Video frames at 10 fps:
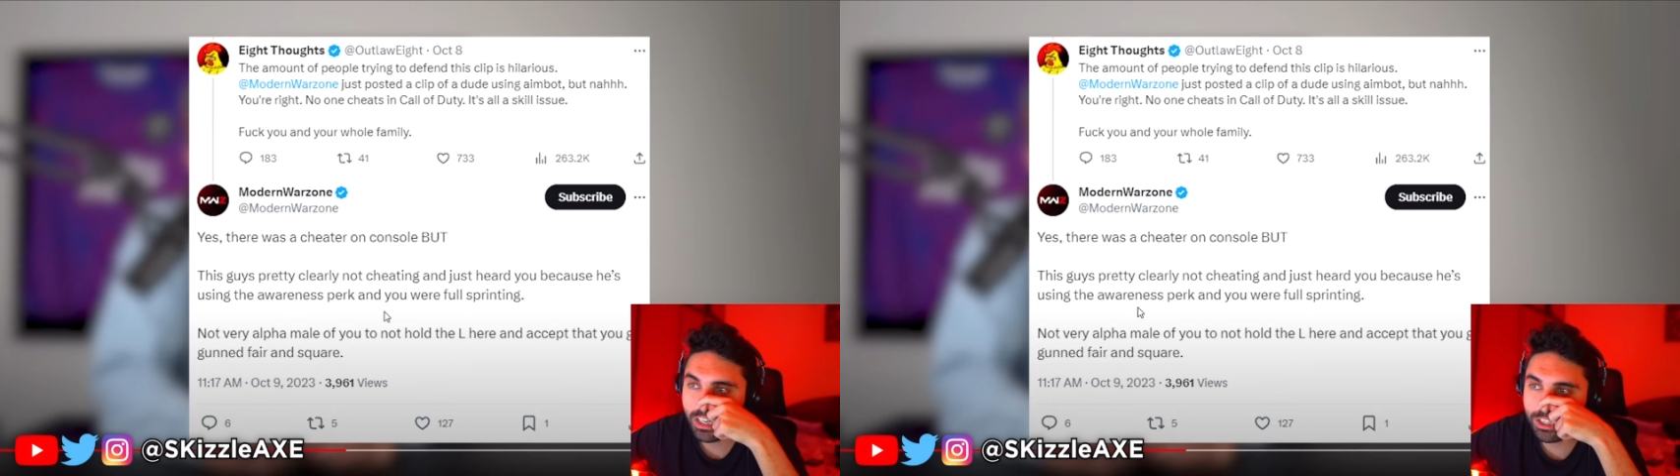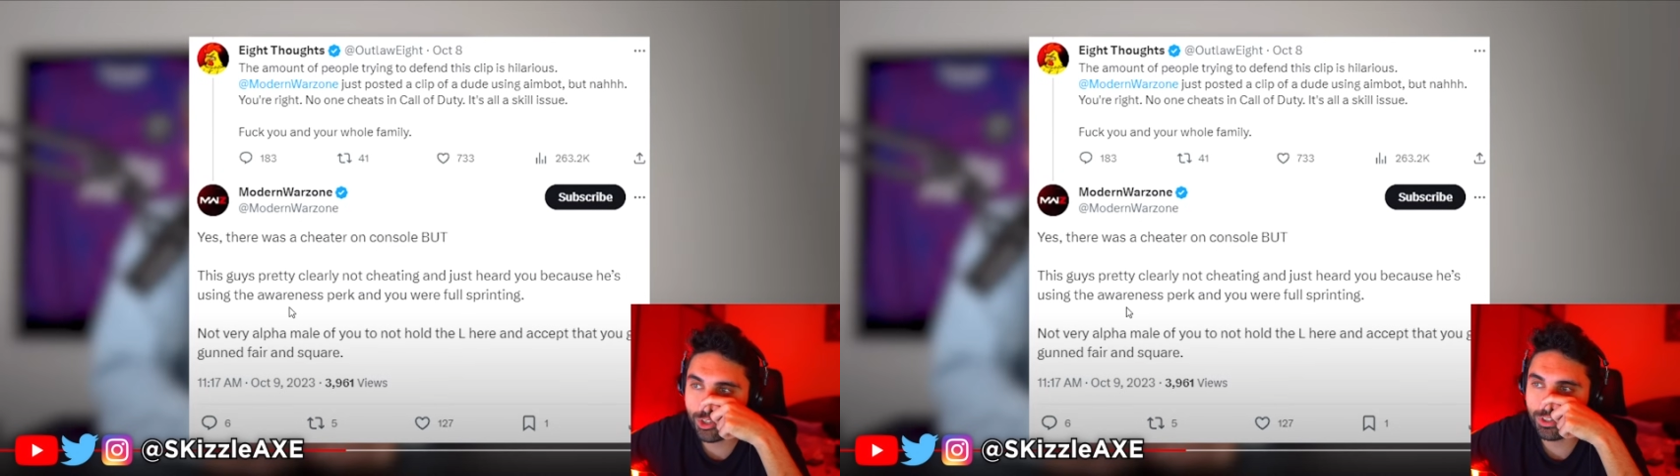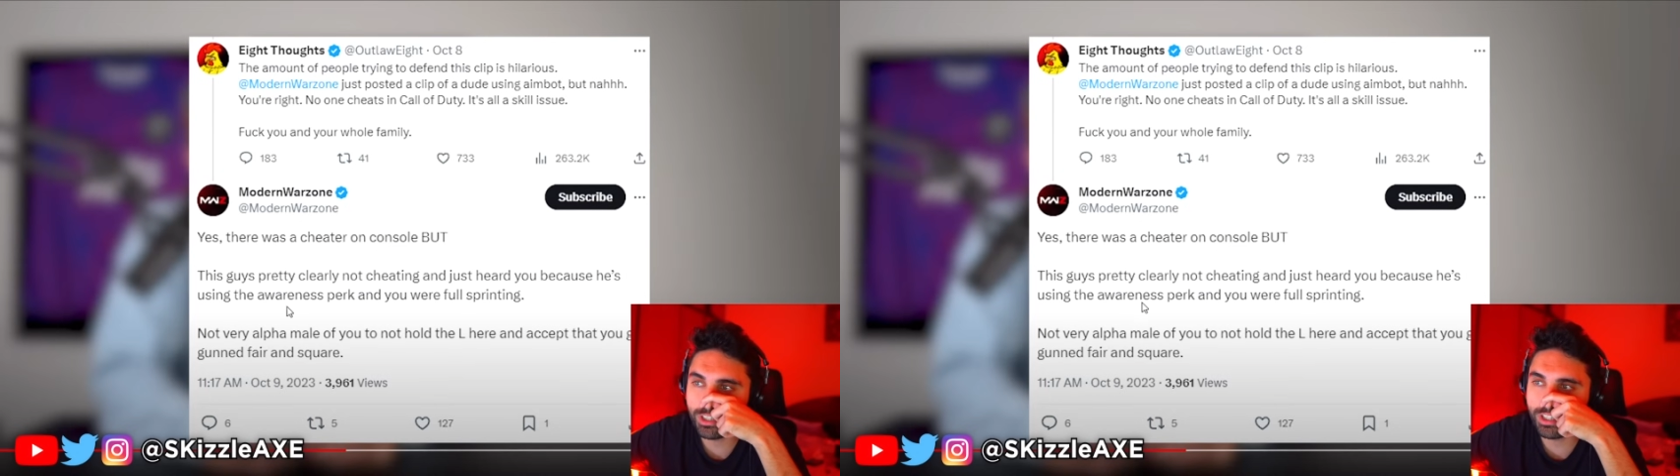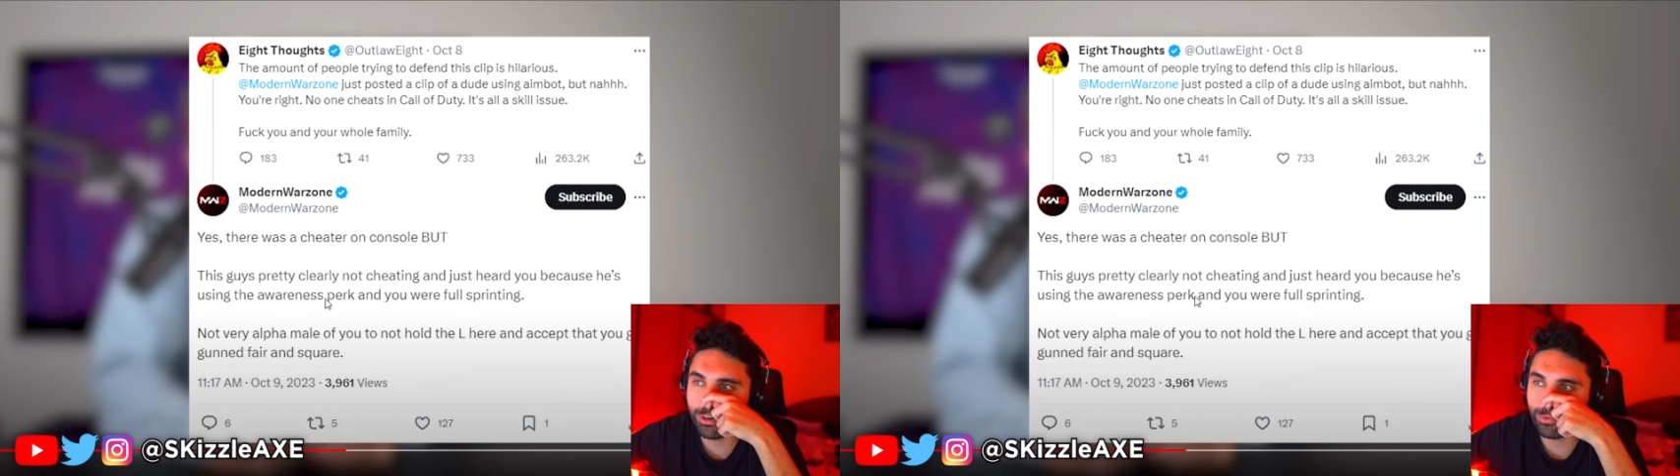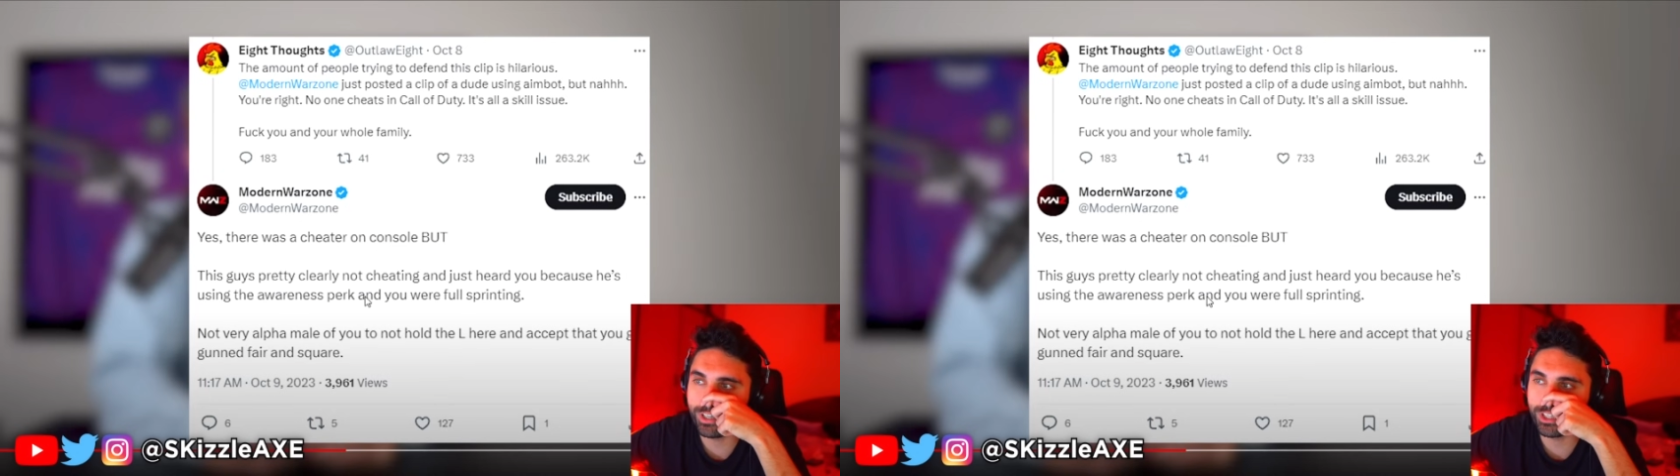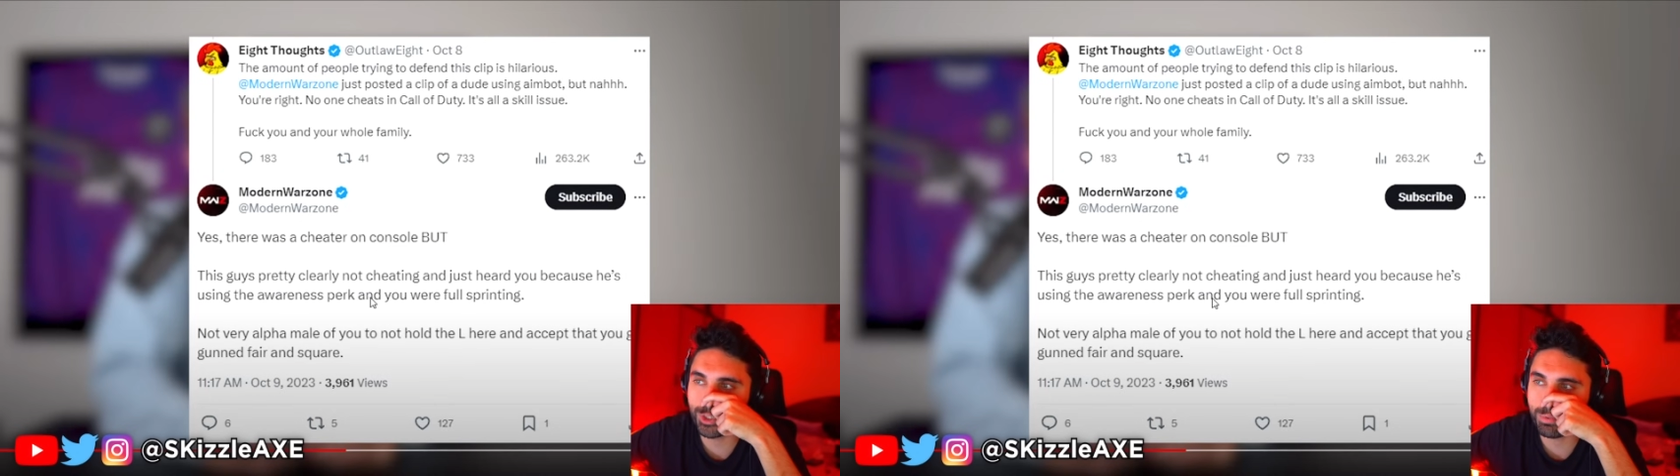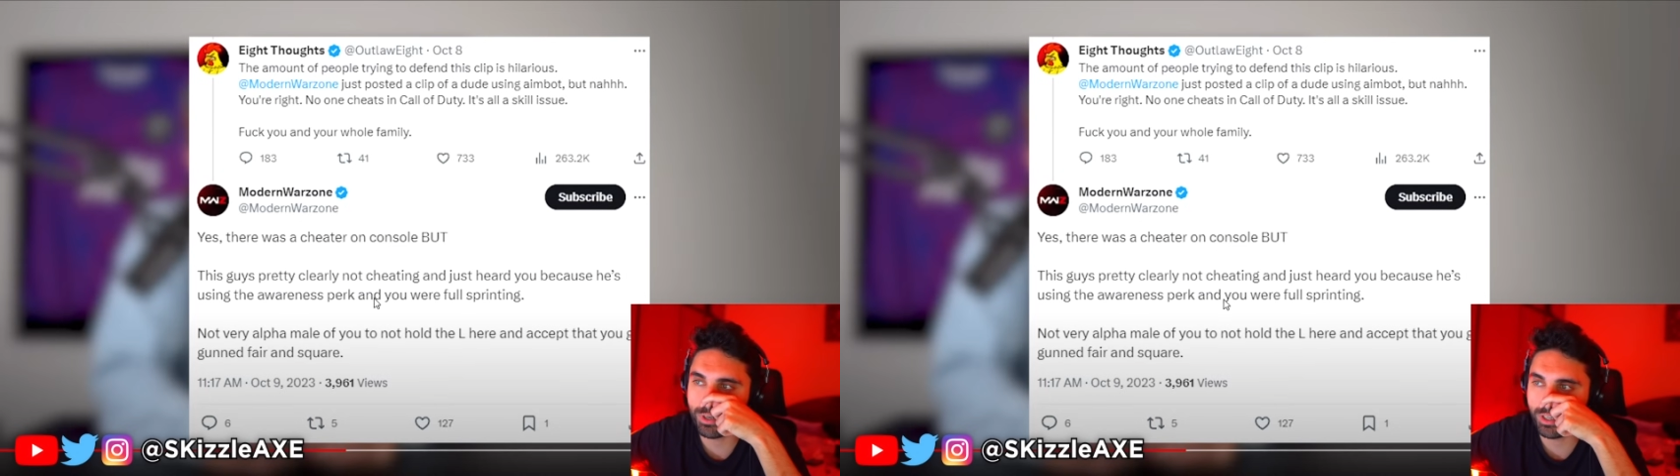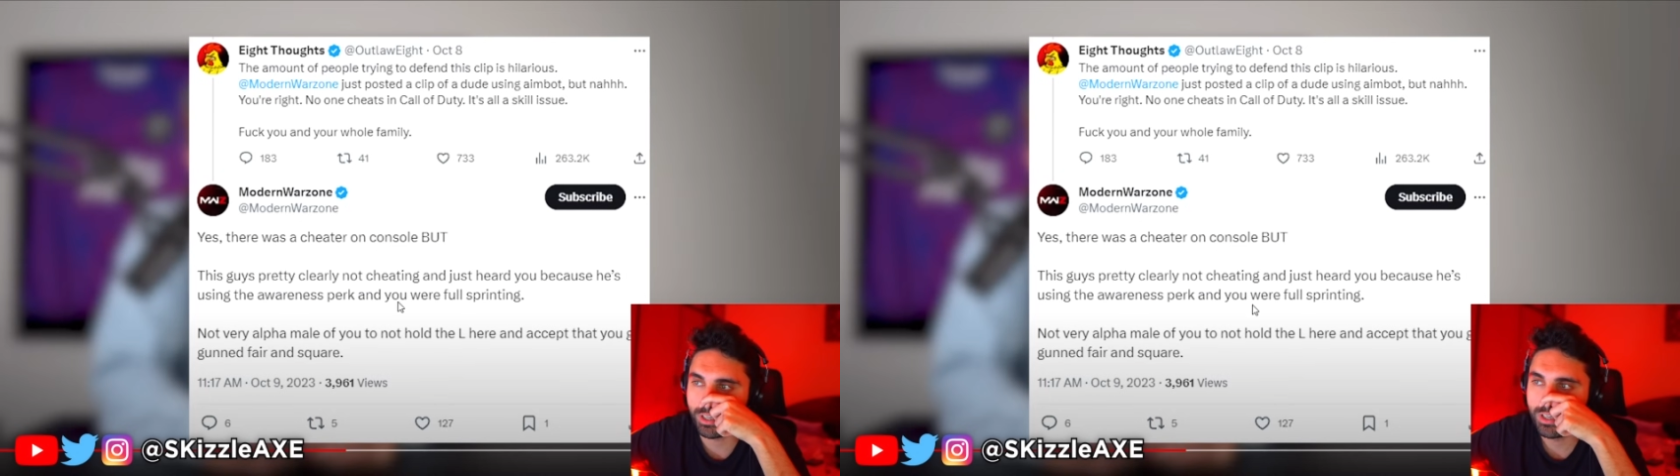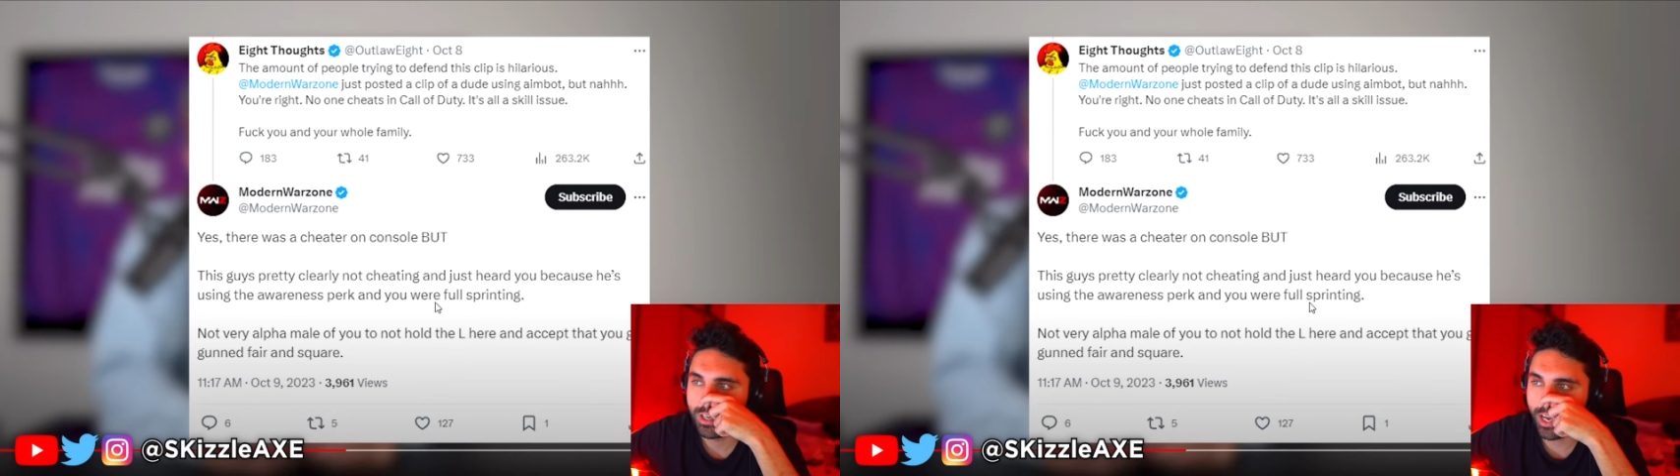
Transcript: he's using the awareness perk.